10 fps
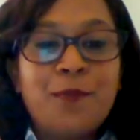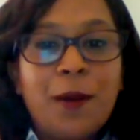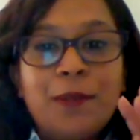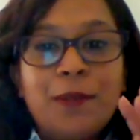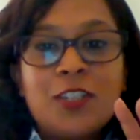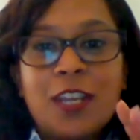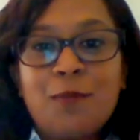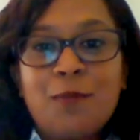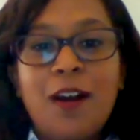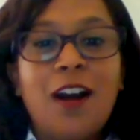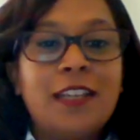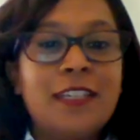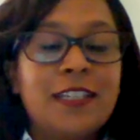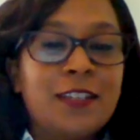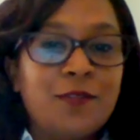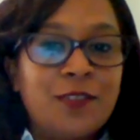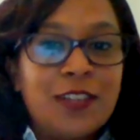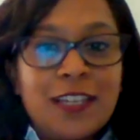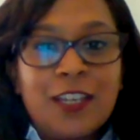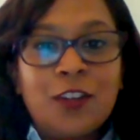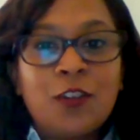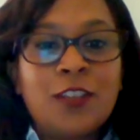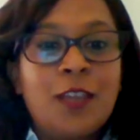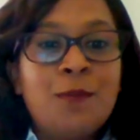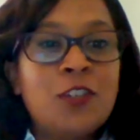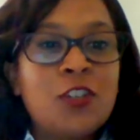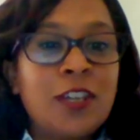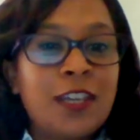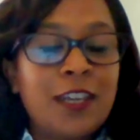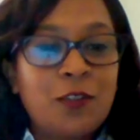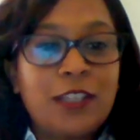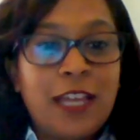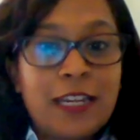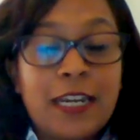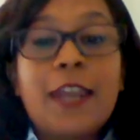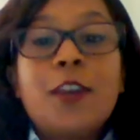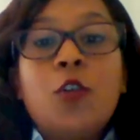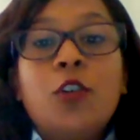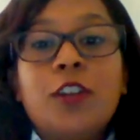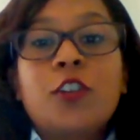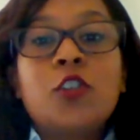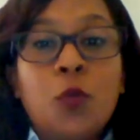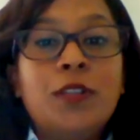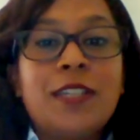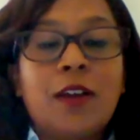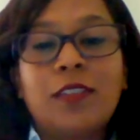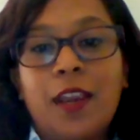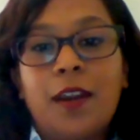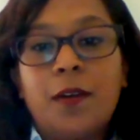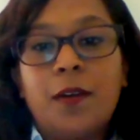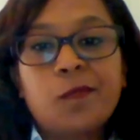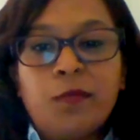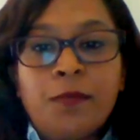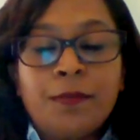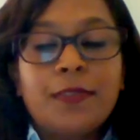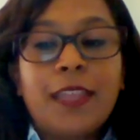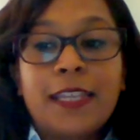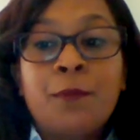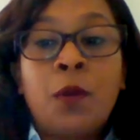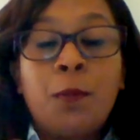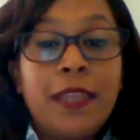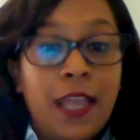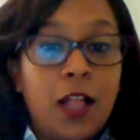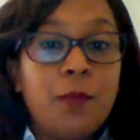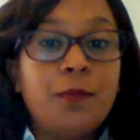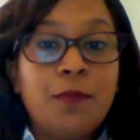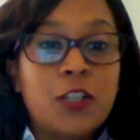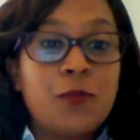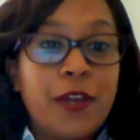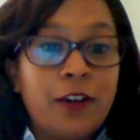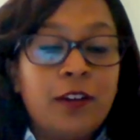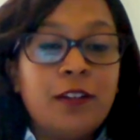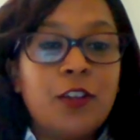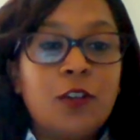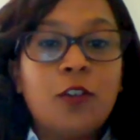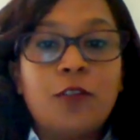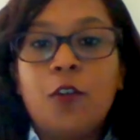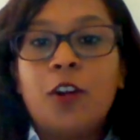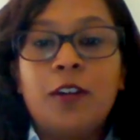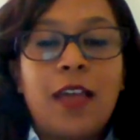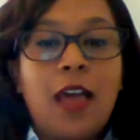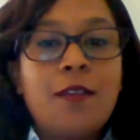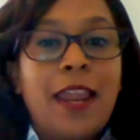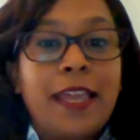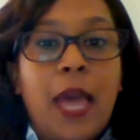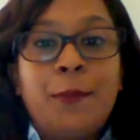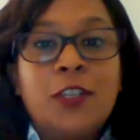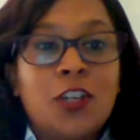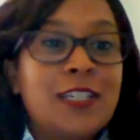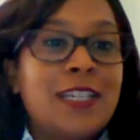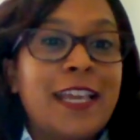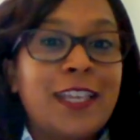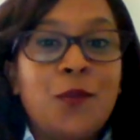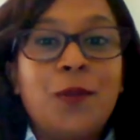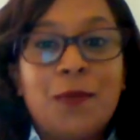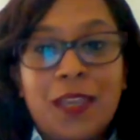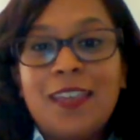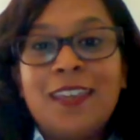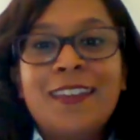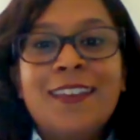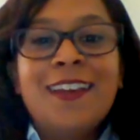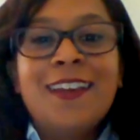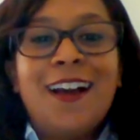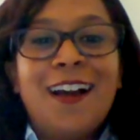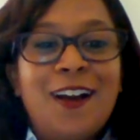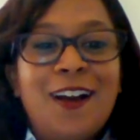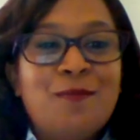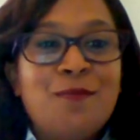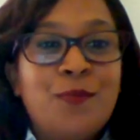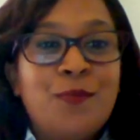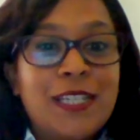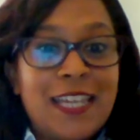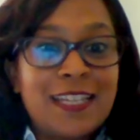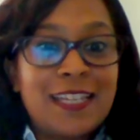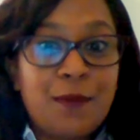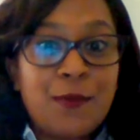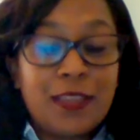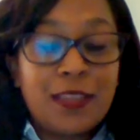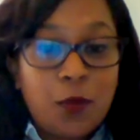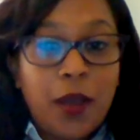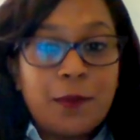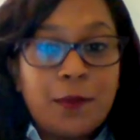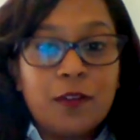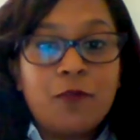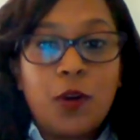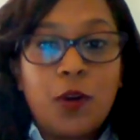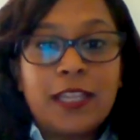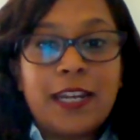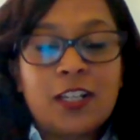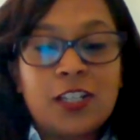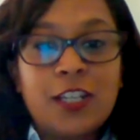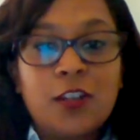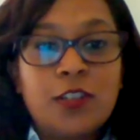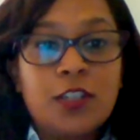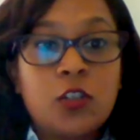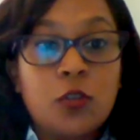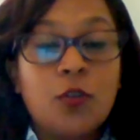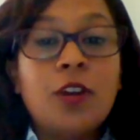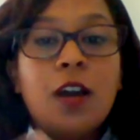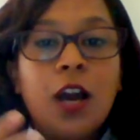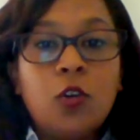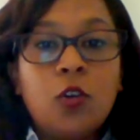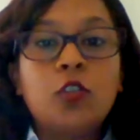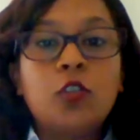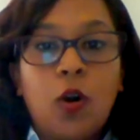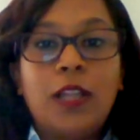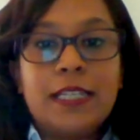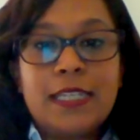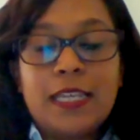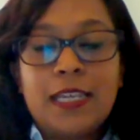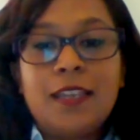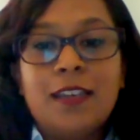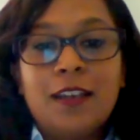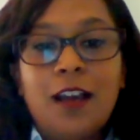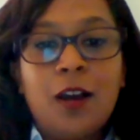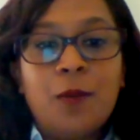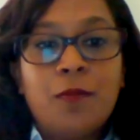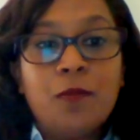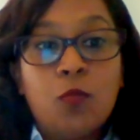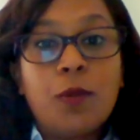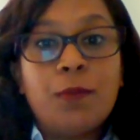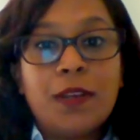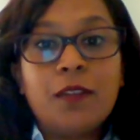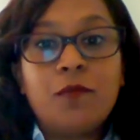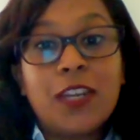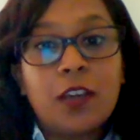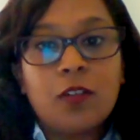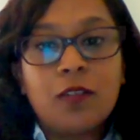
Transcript: publishing part and the imaging and all that. And I know there are tools out there that can probably help much better, for like amateurs like you and me. But yes, I mean, there's quite a bit of work that actually goes into a good quality 1 minute video,